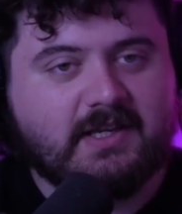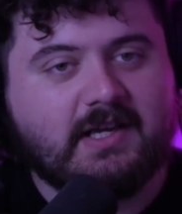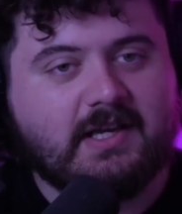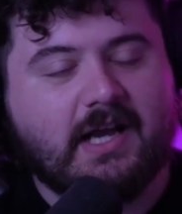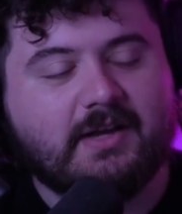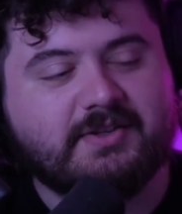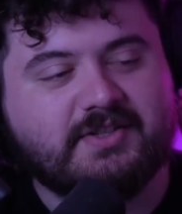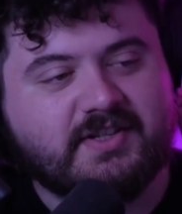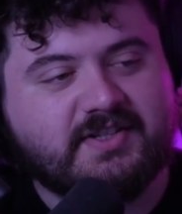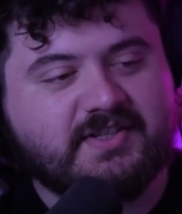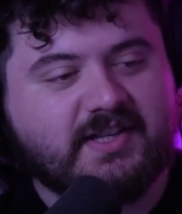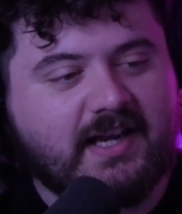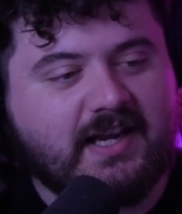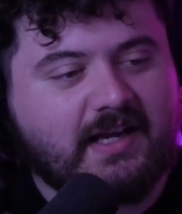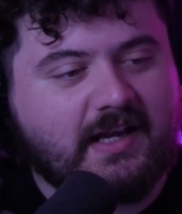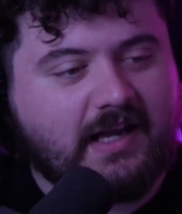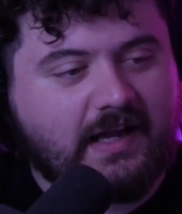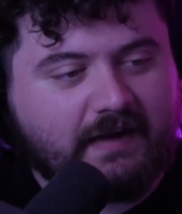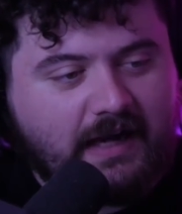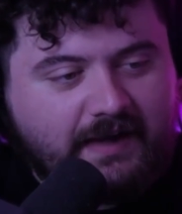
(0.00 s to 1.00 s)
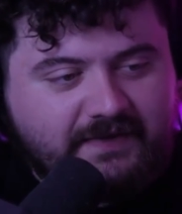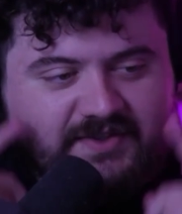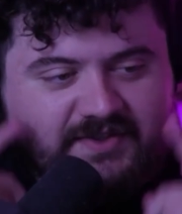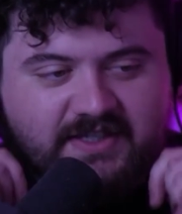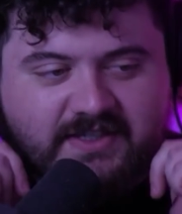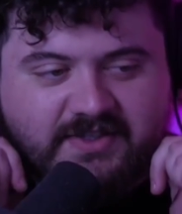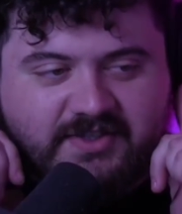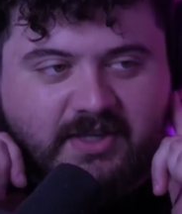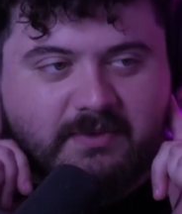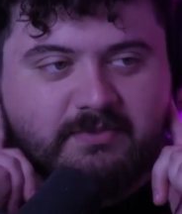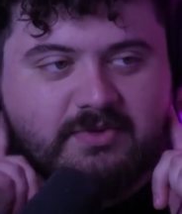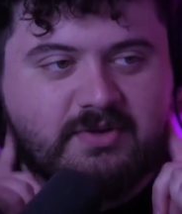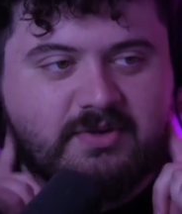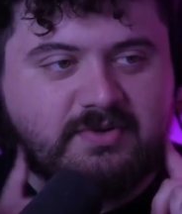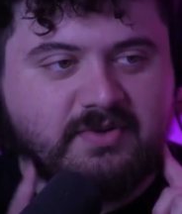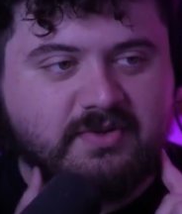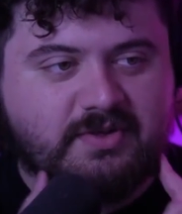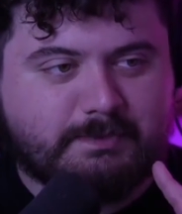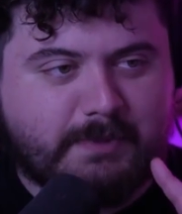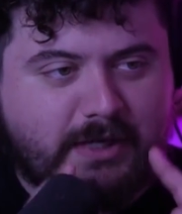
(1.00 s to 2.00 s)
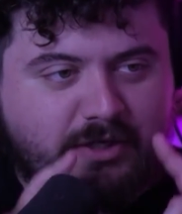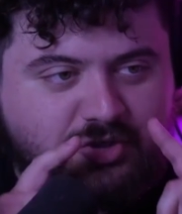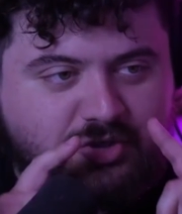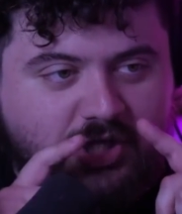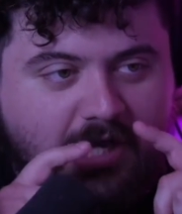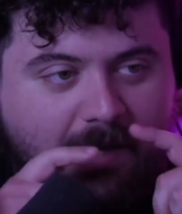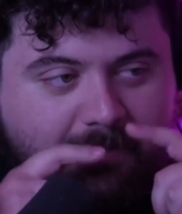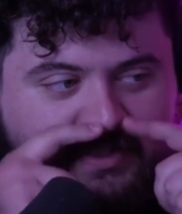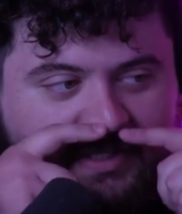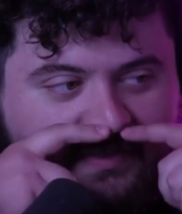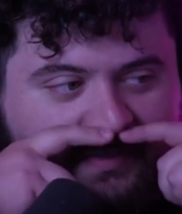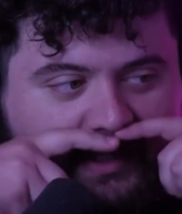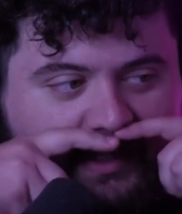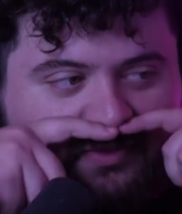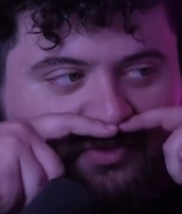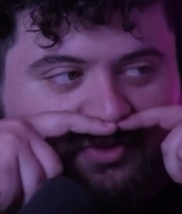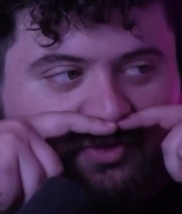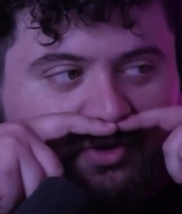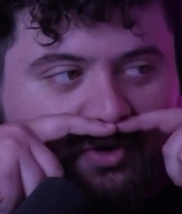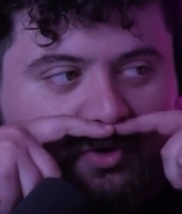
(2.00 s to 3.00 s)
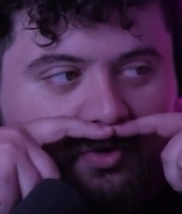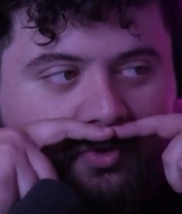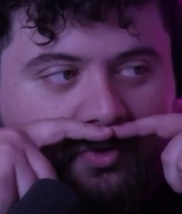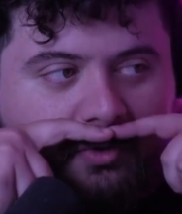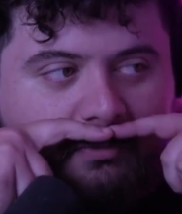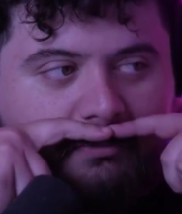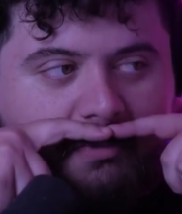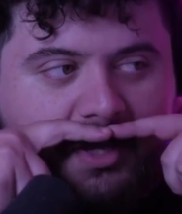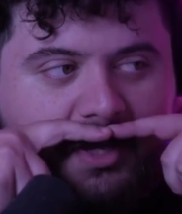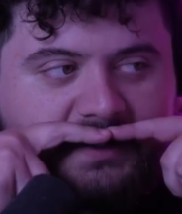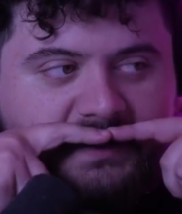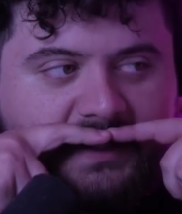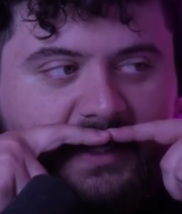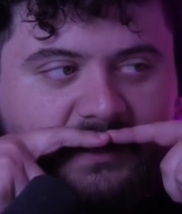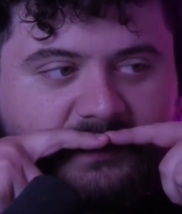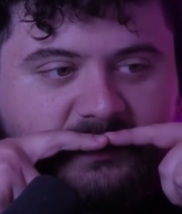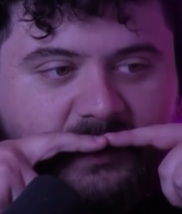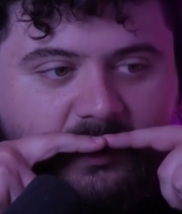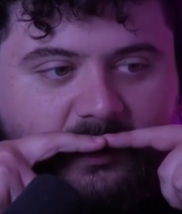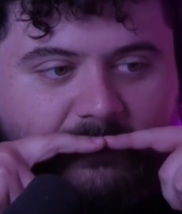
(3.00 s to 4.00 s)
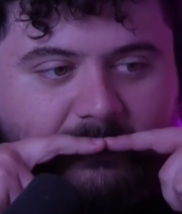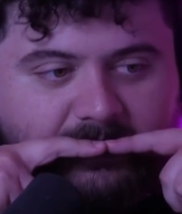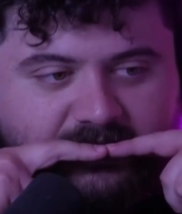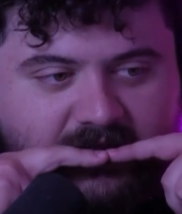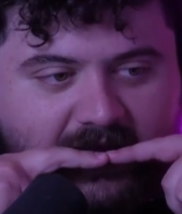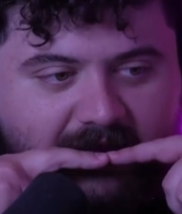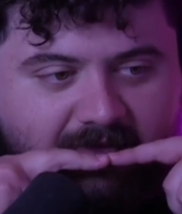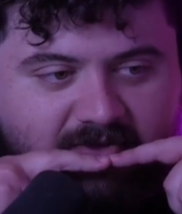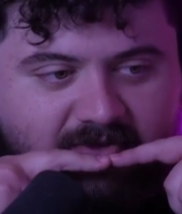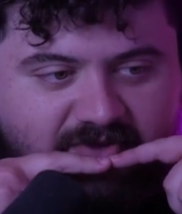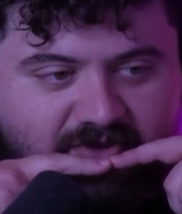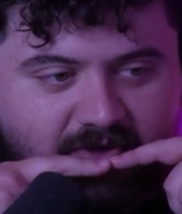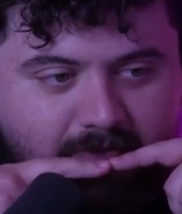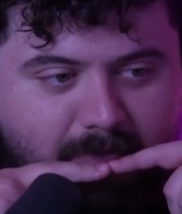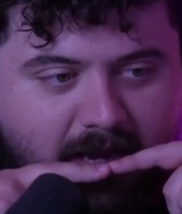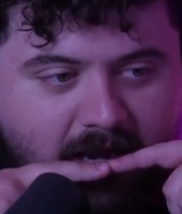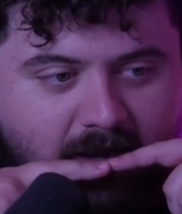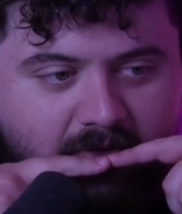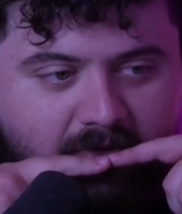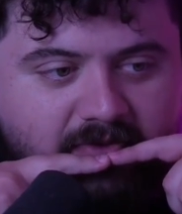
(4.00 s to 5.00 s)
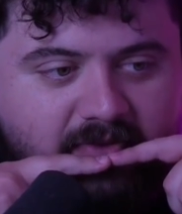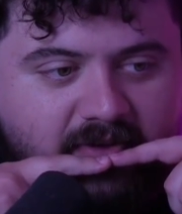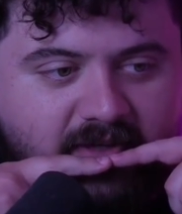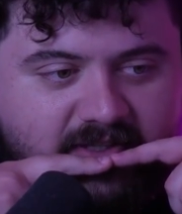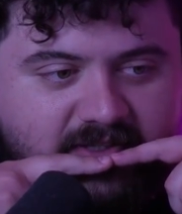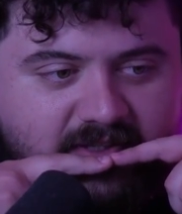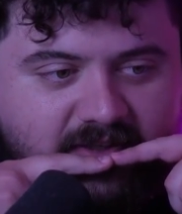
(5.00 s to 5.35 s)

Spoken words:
I was going to say, I've seen some dudes with those mutton chops and like their whole mustache like almost covers their mouth and it's